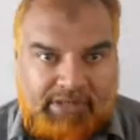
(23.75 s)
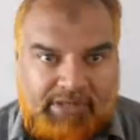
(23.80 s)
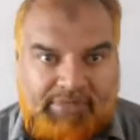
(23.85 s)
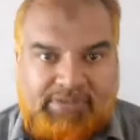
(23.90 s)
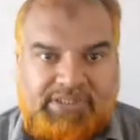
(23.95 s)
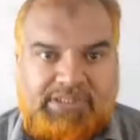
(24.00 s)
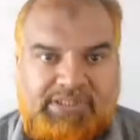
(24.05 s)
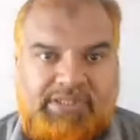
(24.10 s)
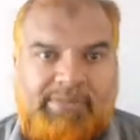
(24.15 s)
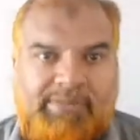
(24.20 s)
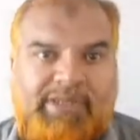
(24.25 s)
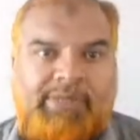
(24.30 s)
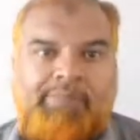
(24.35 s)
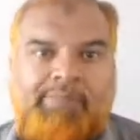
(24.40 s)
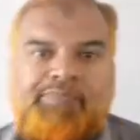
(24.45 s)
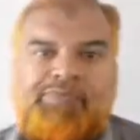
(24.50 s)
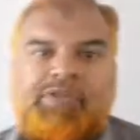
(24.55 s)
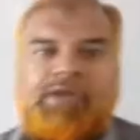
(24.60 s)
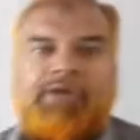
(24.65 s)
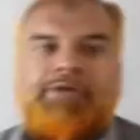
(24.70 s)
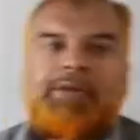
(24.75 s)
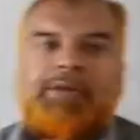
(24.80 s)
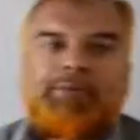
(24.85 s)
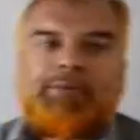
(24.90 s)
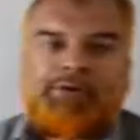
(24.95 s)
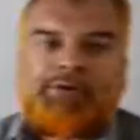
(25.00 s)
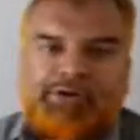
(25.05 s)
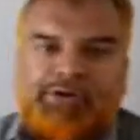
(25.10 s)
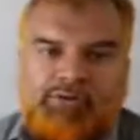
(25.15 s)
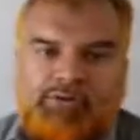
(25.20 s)
Nervous system and
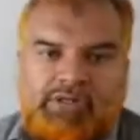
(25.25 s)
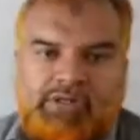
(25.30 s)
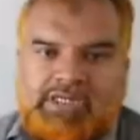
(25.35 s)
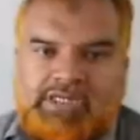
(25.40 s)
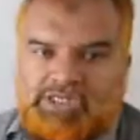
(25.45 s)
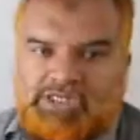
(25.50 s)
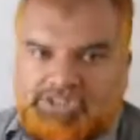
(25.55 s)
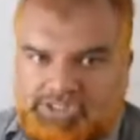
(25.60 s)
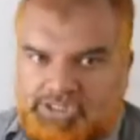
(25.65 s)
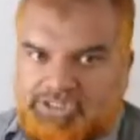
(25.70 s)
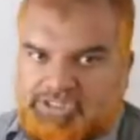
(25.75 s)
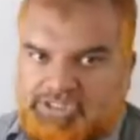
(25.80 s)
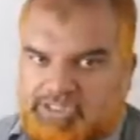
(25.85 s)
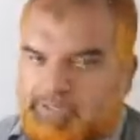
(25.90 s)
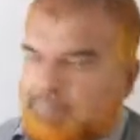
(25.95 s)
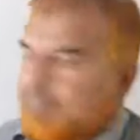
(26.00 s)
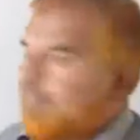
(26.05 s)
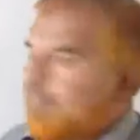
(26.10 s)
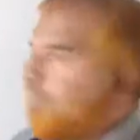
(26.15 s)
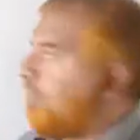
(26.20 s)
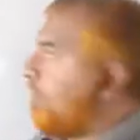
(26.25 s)
reproductive system.